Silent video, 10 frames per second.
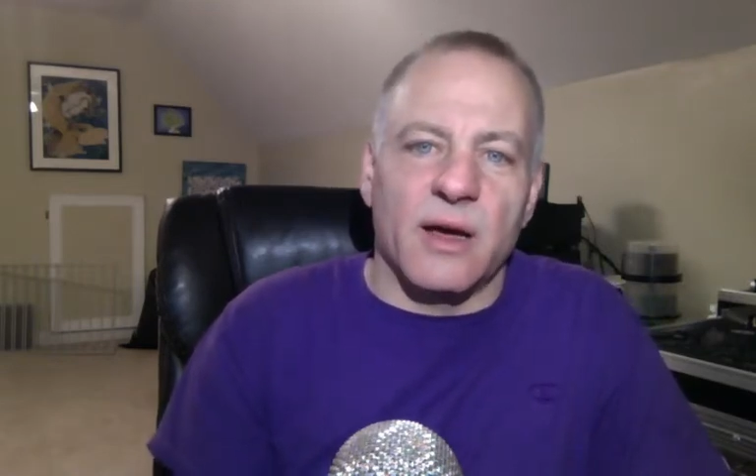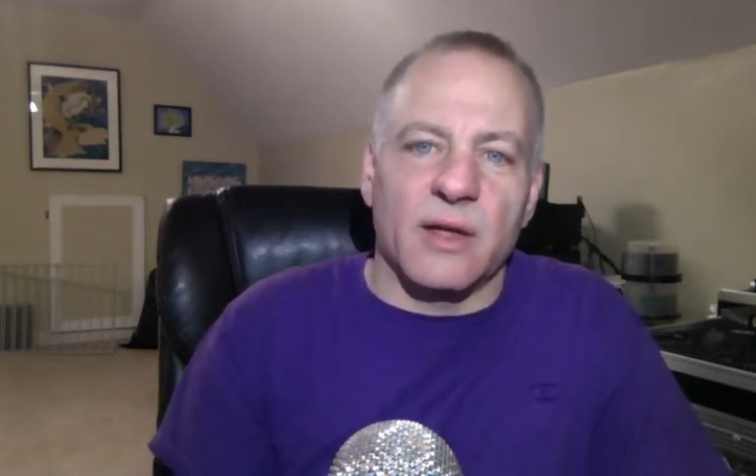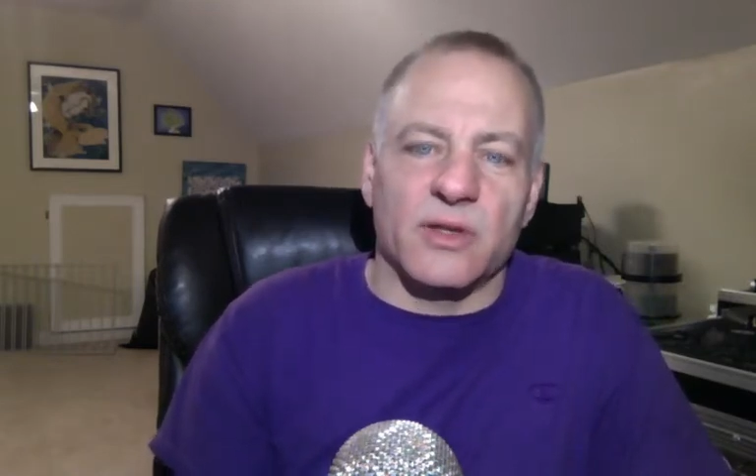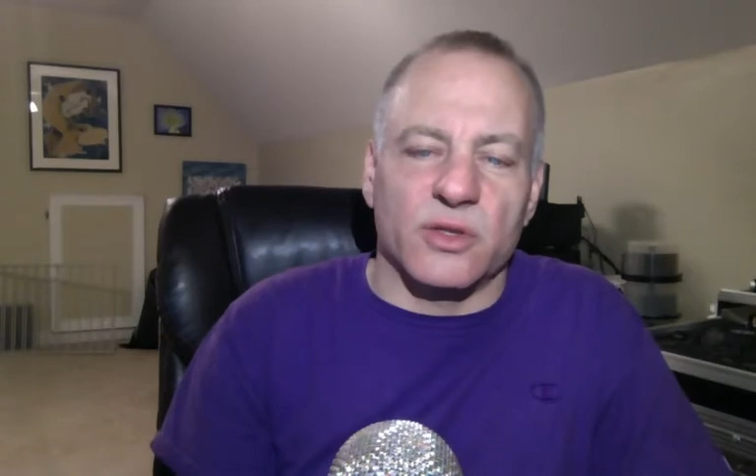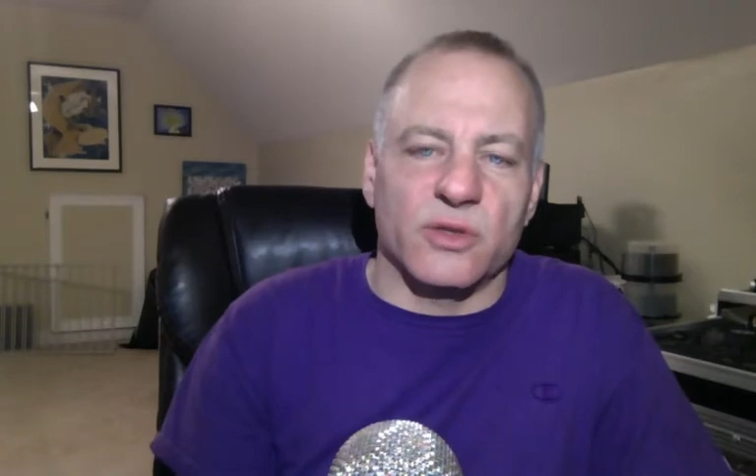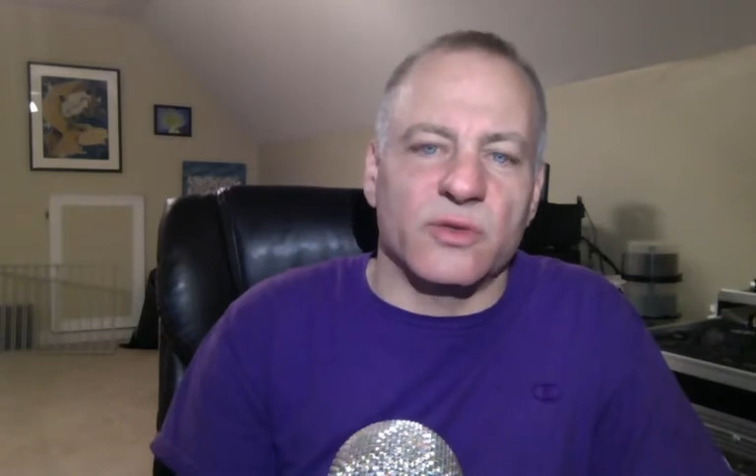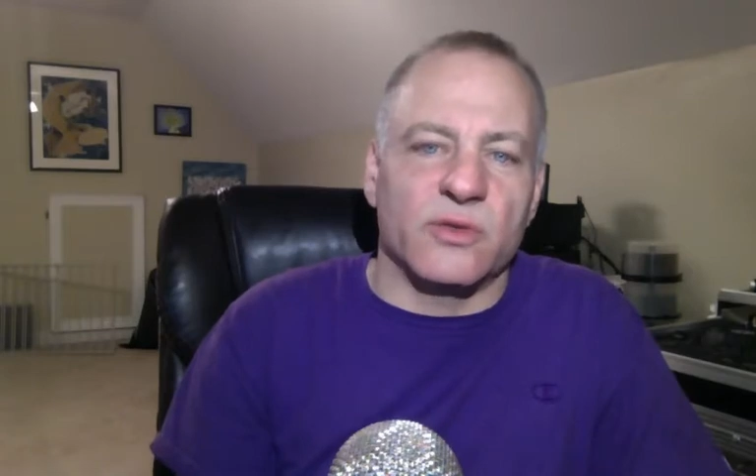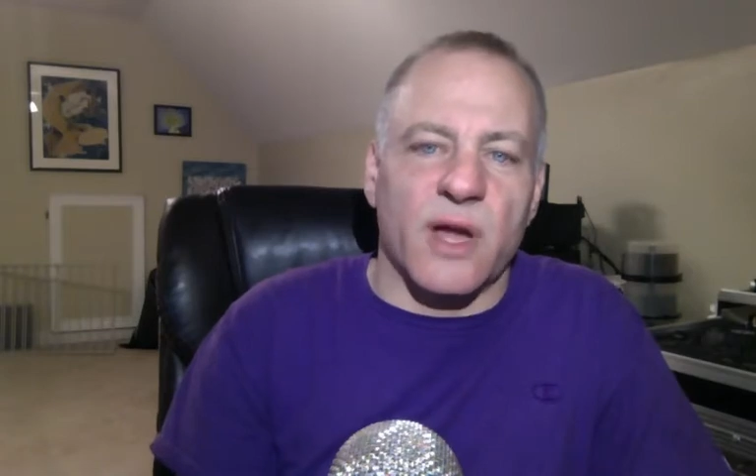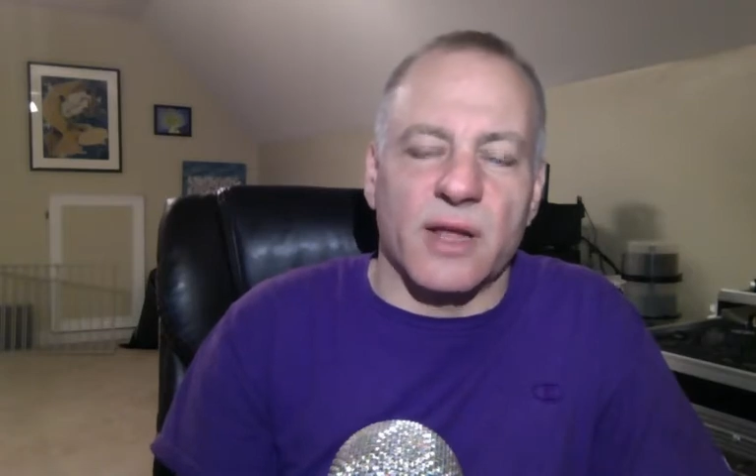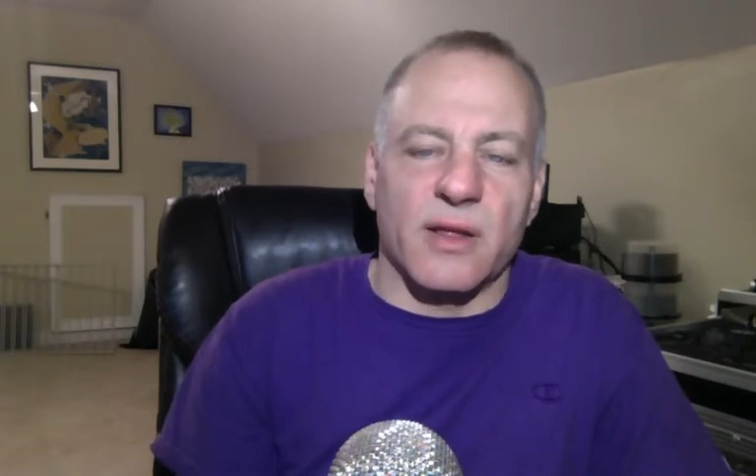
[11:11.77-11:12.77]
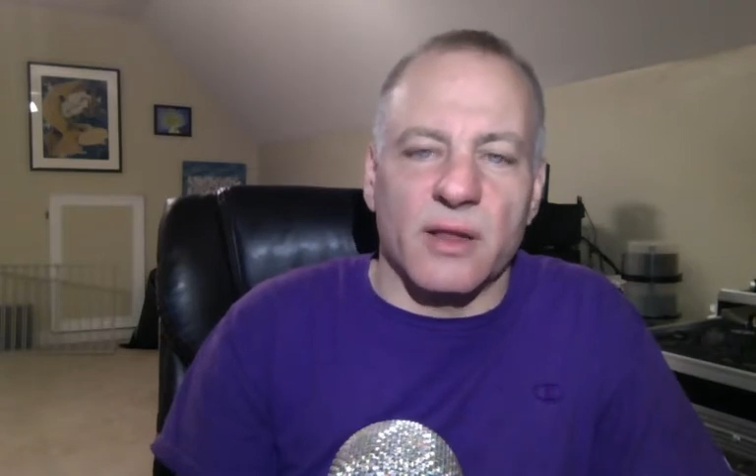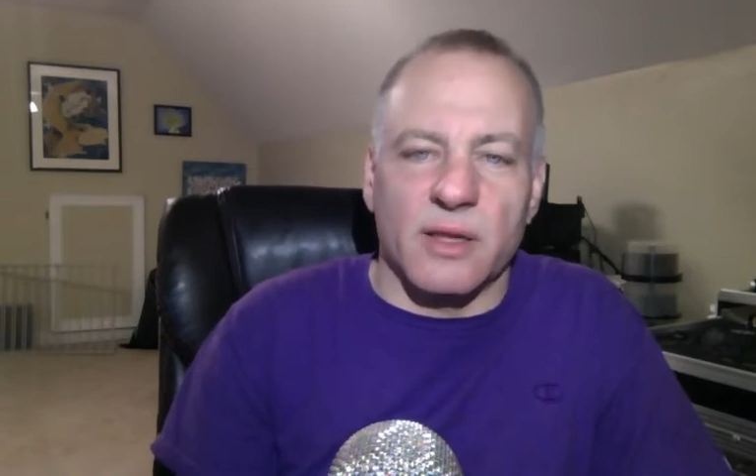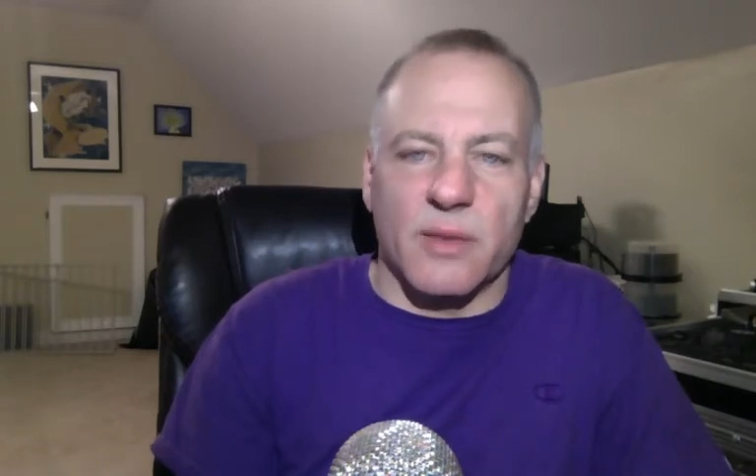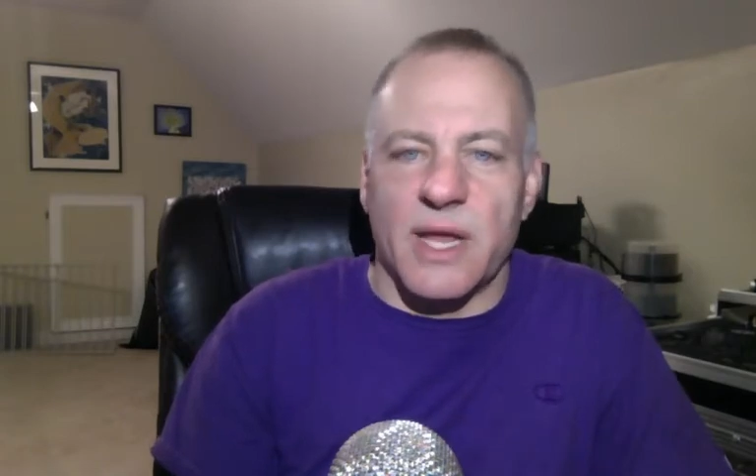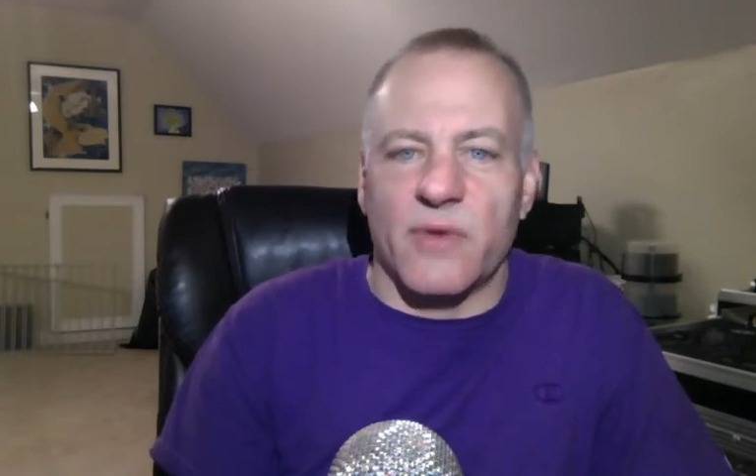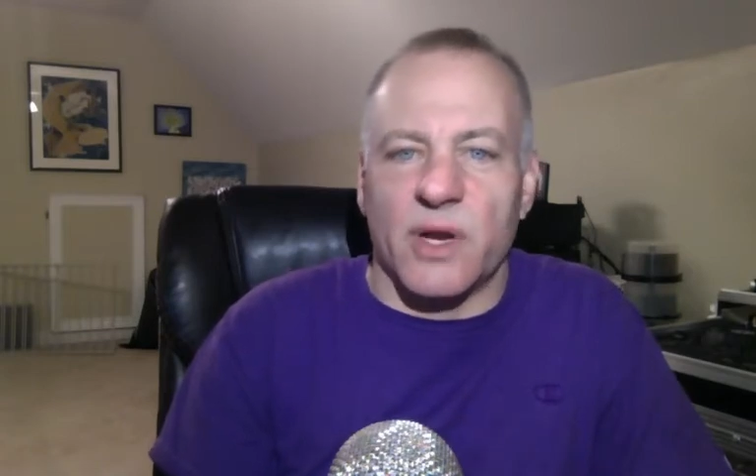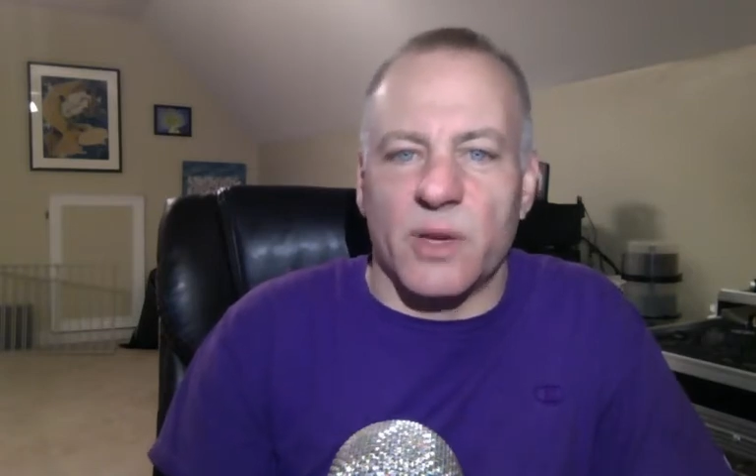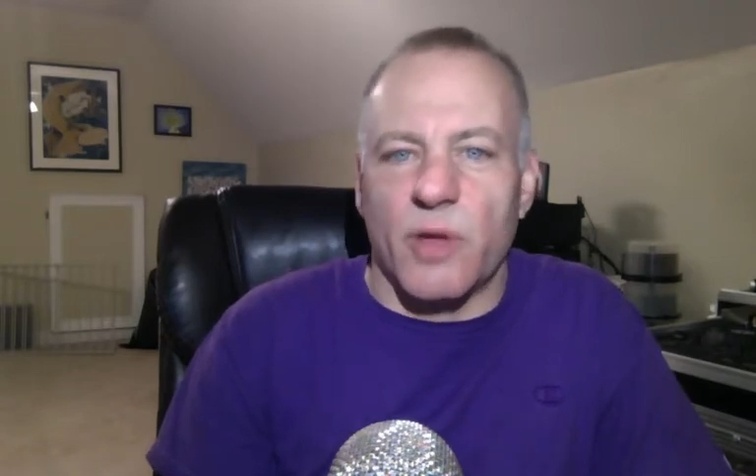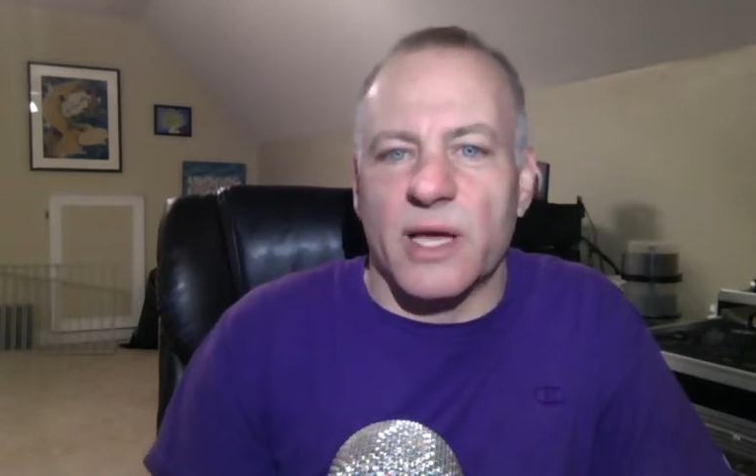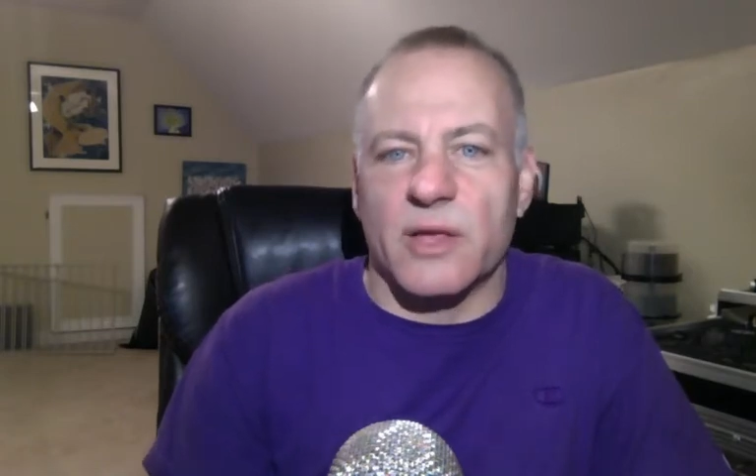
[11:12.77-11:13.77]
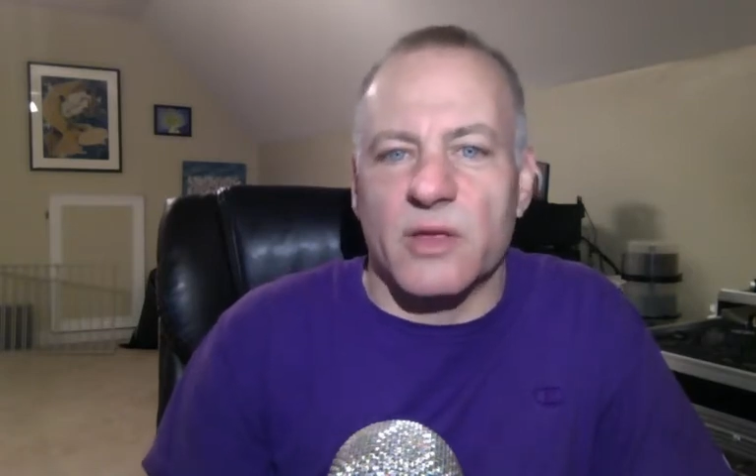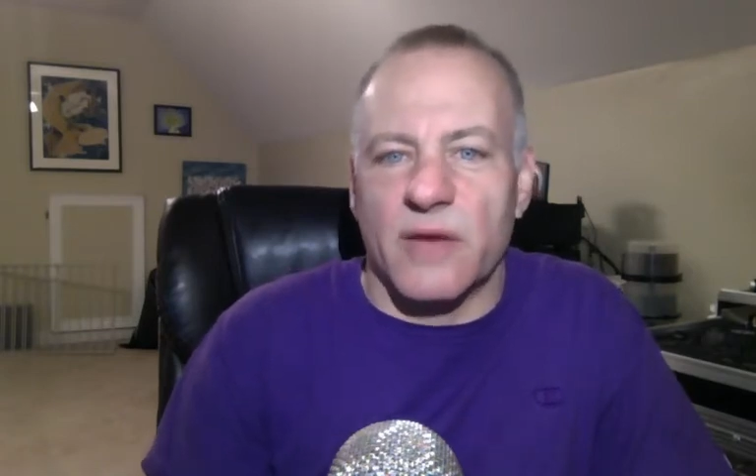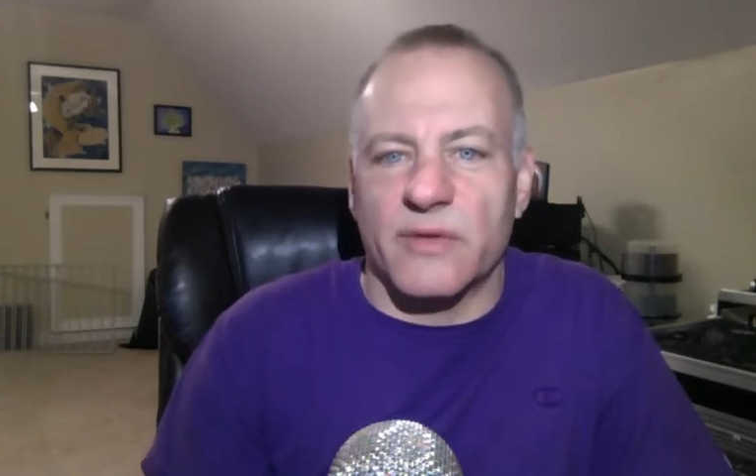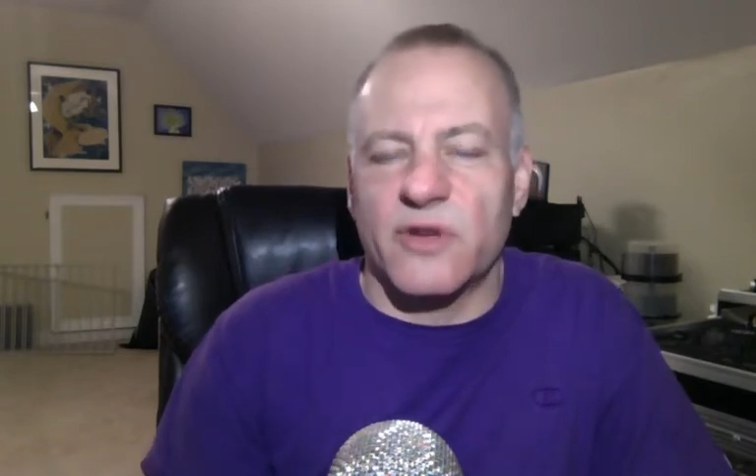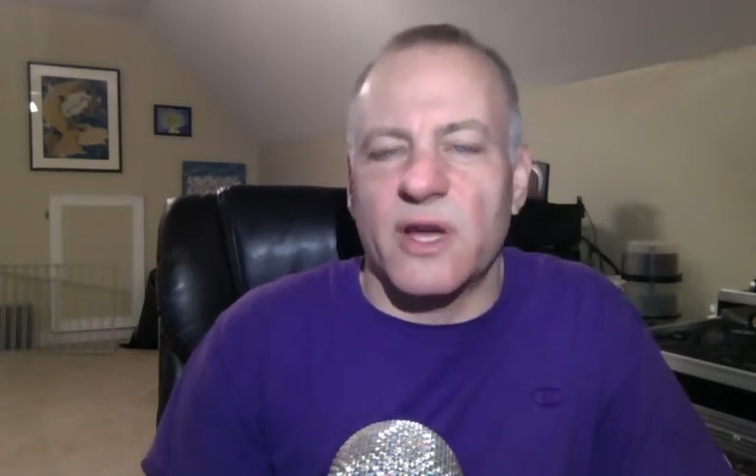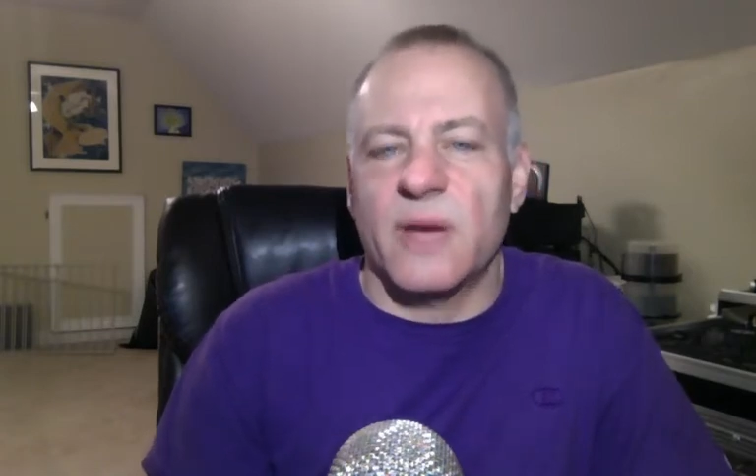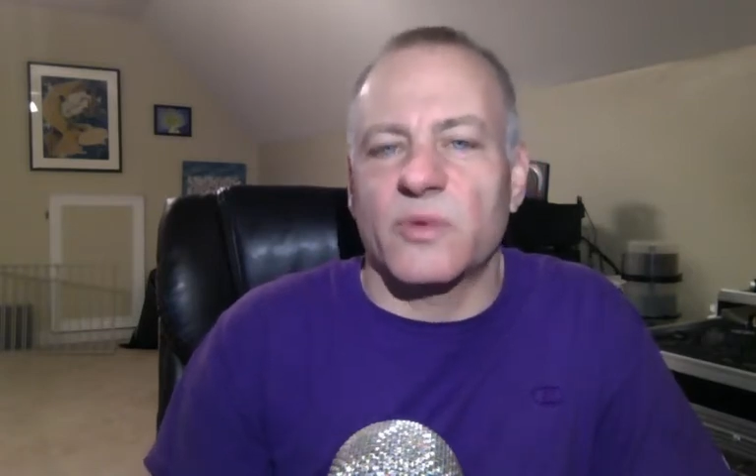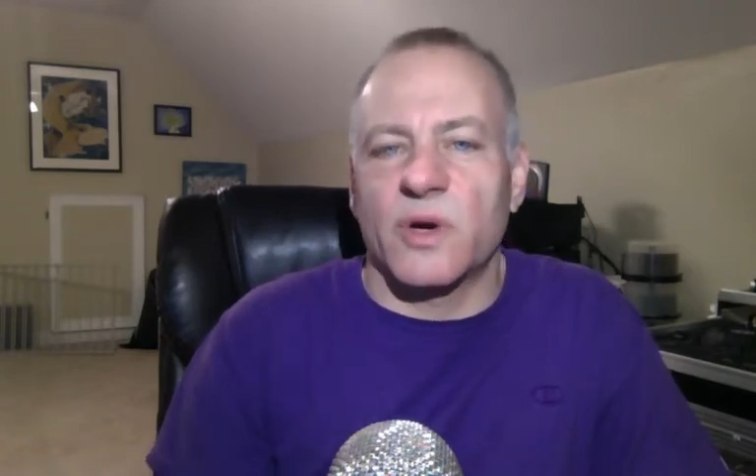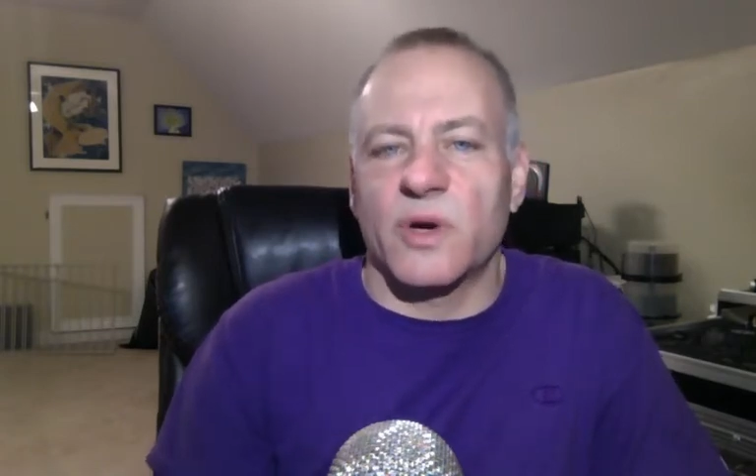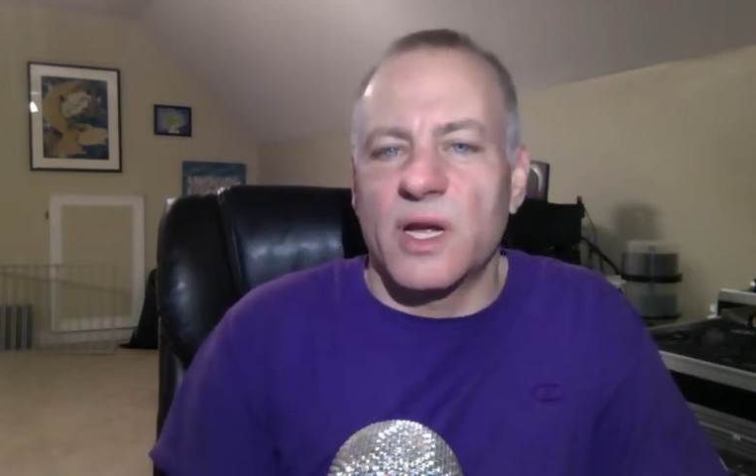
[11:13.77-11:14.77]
to try to eliminate render blocking JavaScript, or